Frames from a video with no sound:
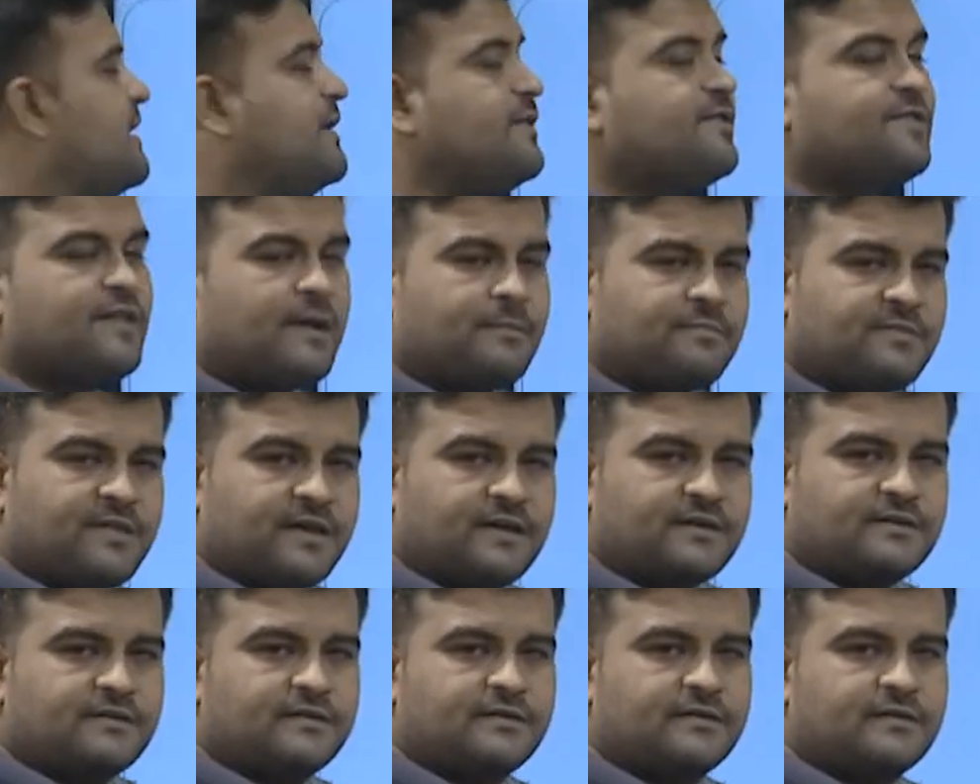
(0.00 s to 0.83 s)
is
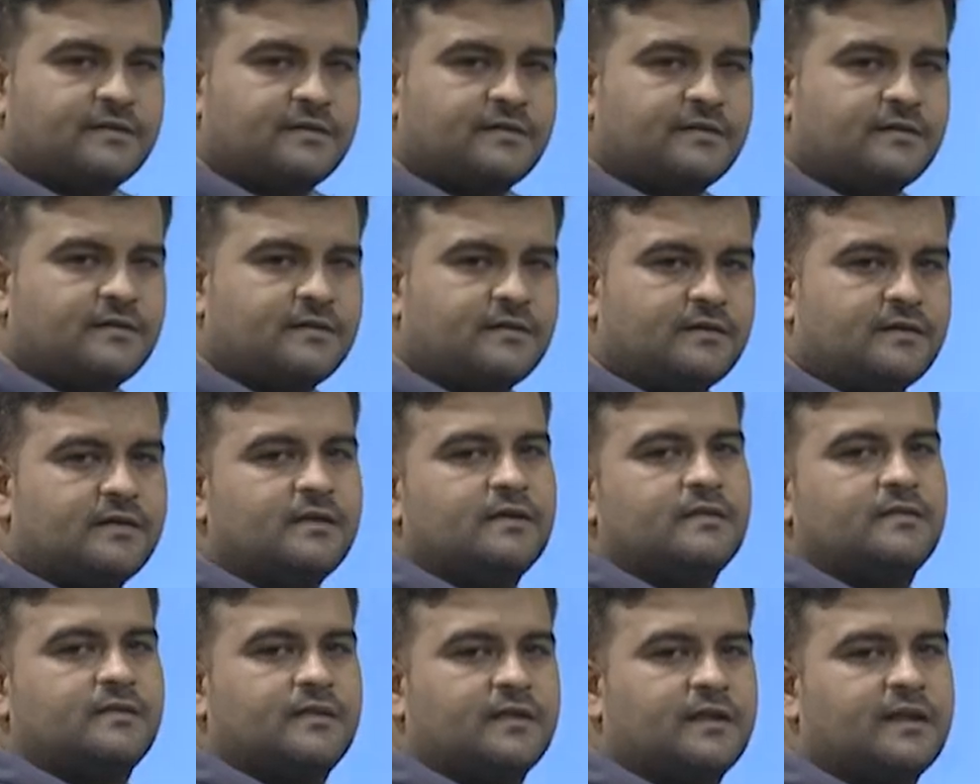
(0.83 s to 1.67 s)
subject,
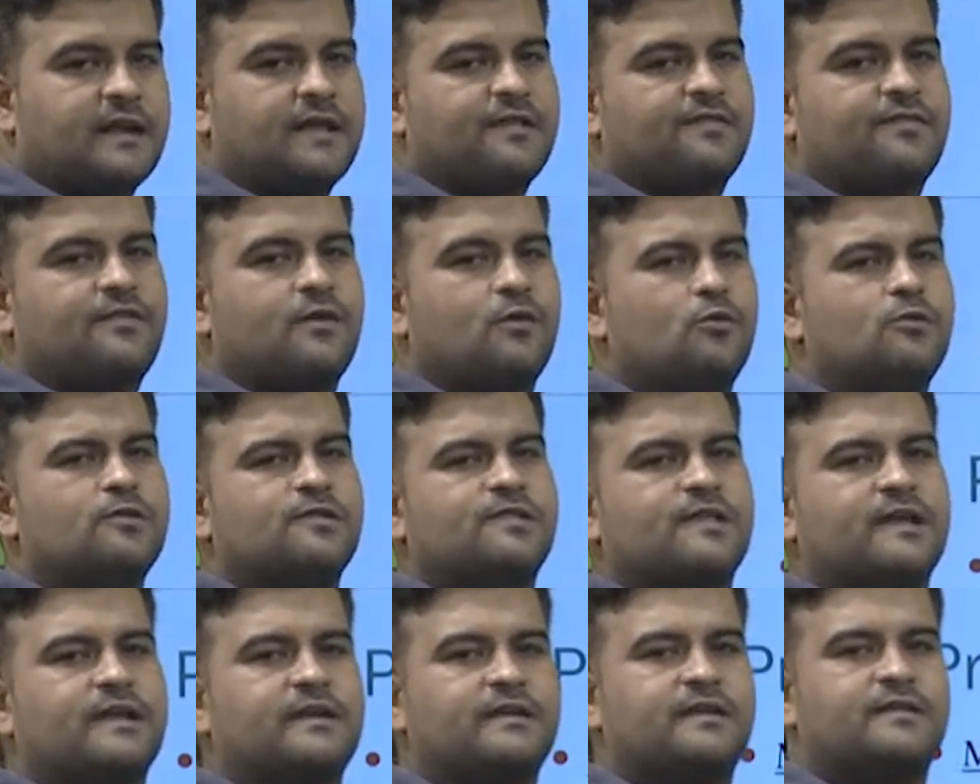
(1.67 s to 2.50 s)
the rest, the whole
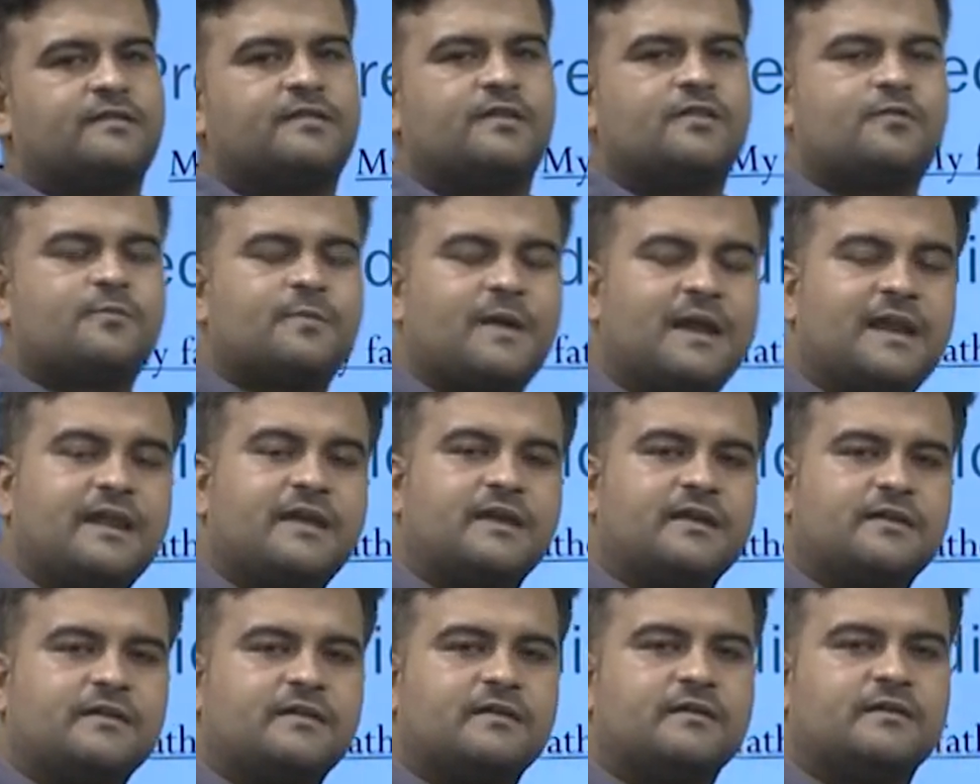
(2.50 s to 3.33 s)
sentence is
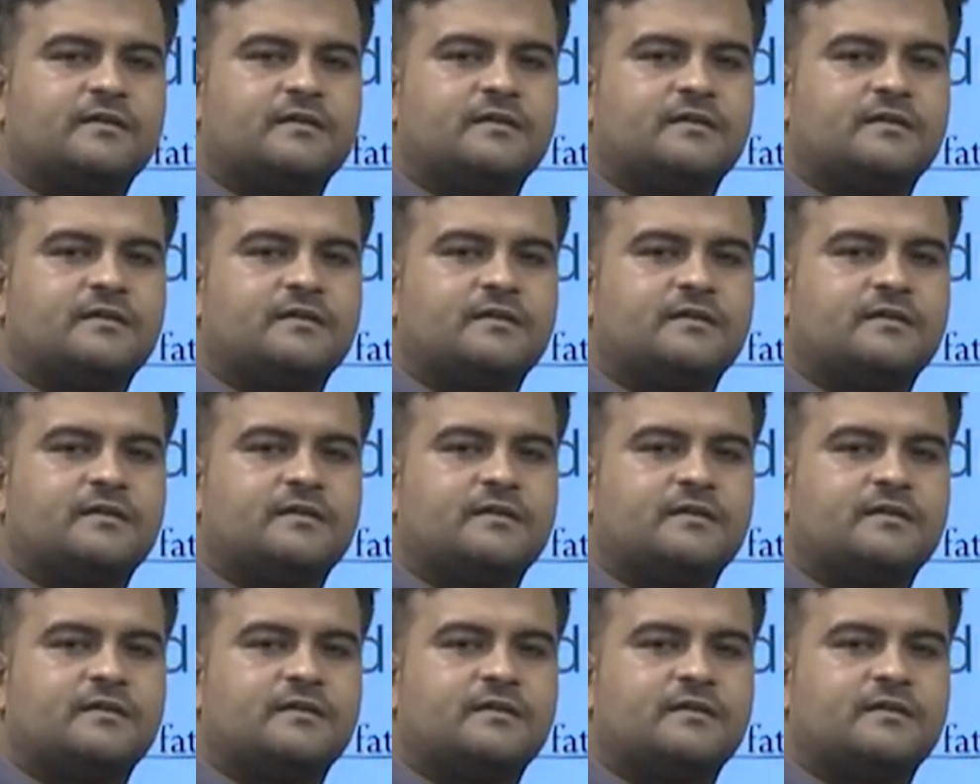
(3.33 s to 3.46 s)
predicate,